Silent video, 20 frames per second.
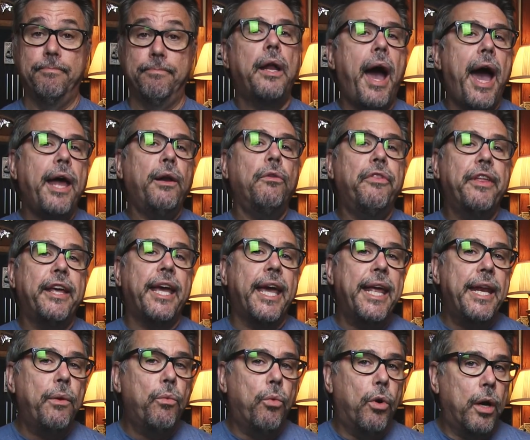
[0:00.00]
Now, I don't think
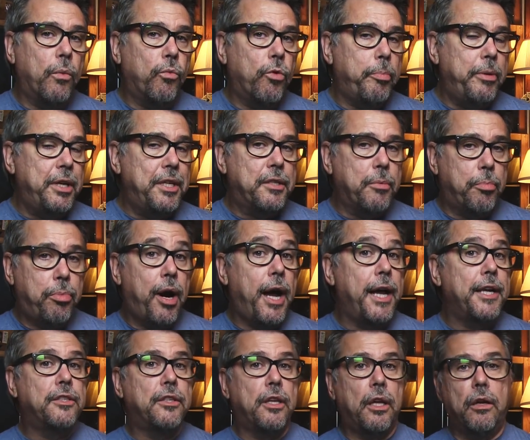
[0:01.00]
anyone will be
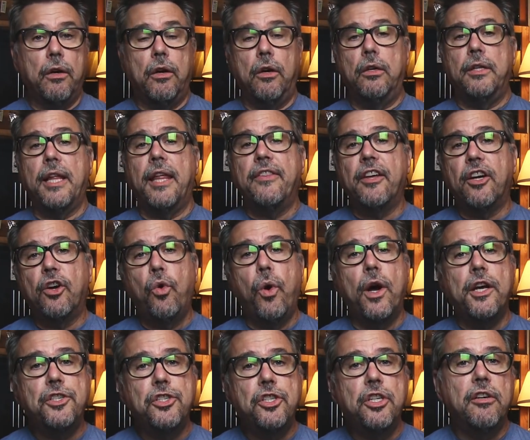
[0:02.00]
surprised to learn that the
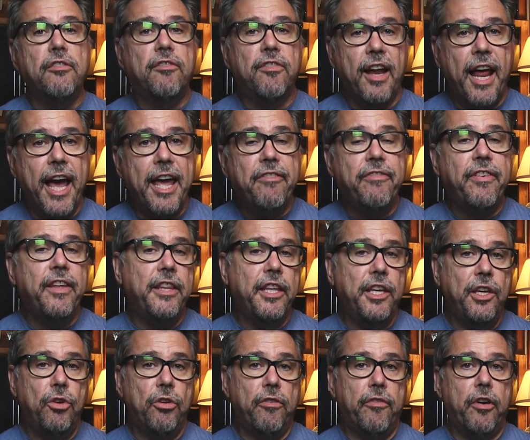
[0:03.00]
question of life in
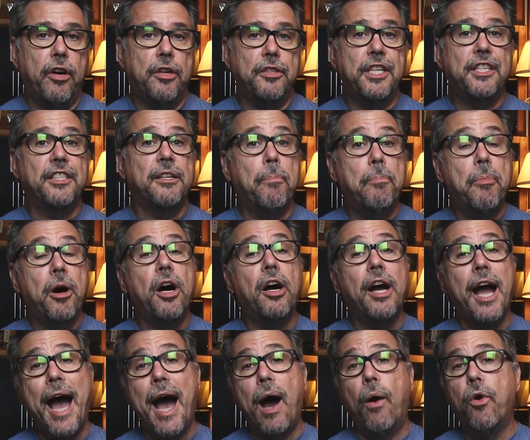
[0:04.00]
the universe is
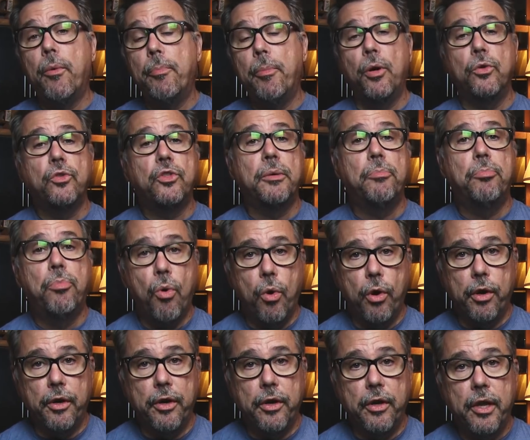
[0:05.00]
among our most
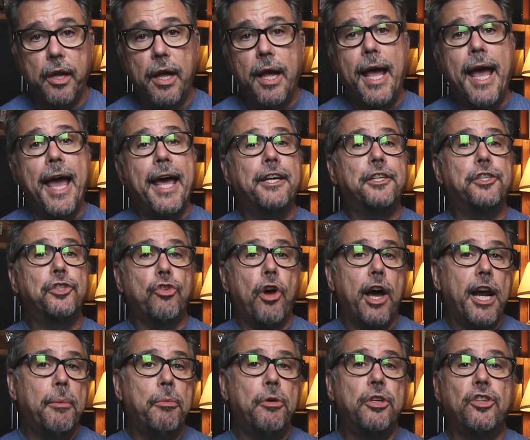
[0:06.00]
important, and
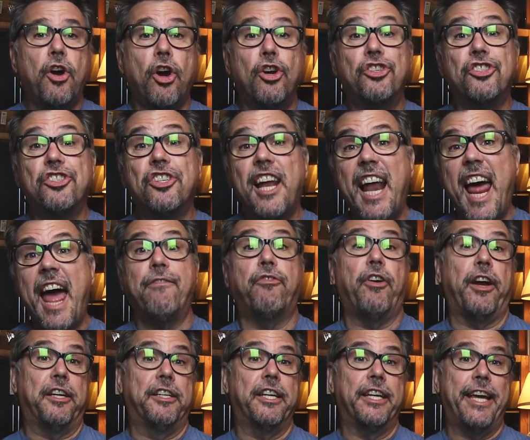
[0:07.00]
astronomers are
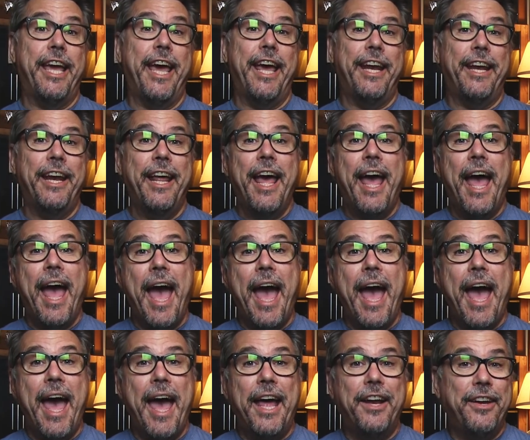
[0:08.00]
slavering to get
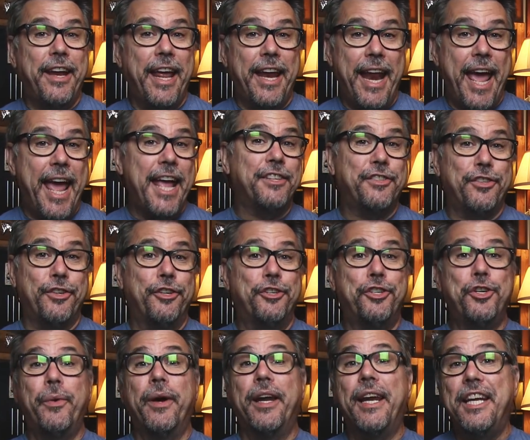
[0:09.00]
an answer
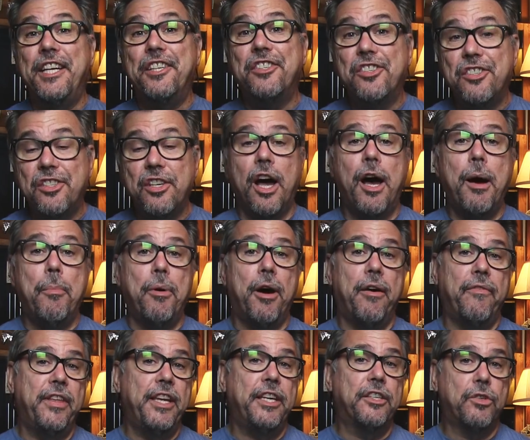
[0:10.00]
to at least some
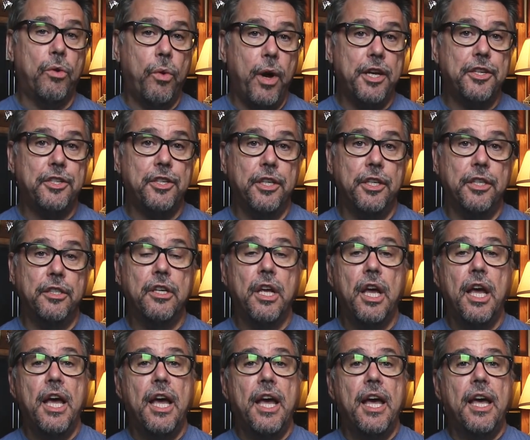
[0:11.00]
of these questions
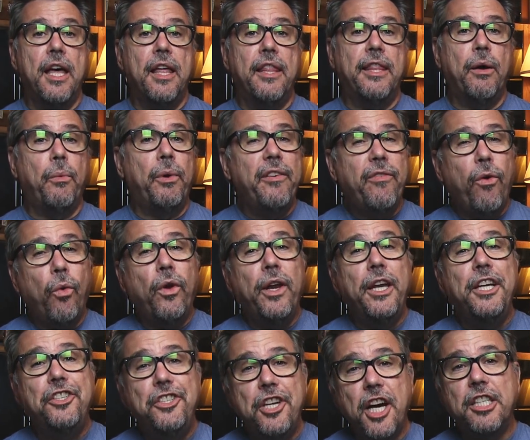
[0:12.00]
that we've
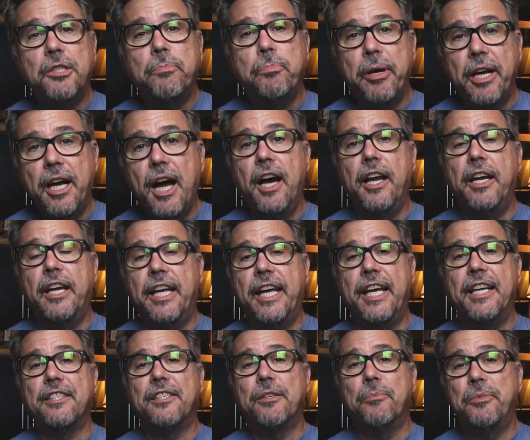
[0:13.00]
only just begun to
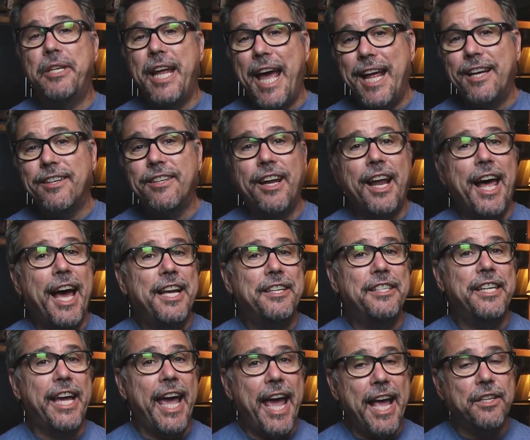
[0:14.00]
get some
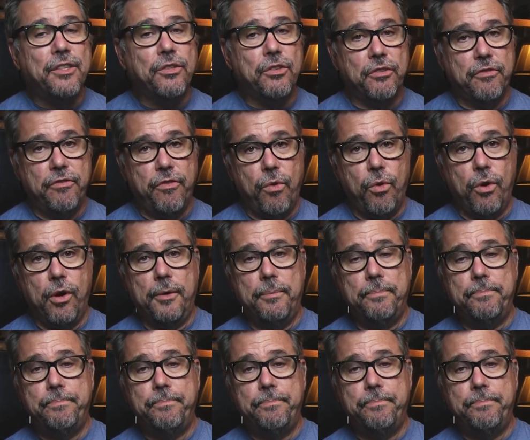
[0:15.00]
tantalizing answers for.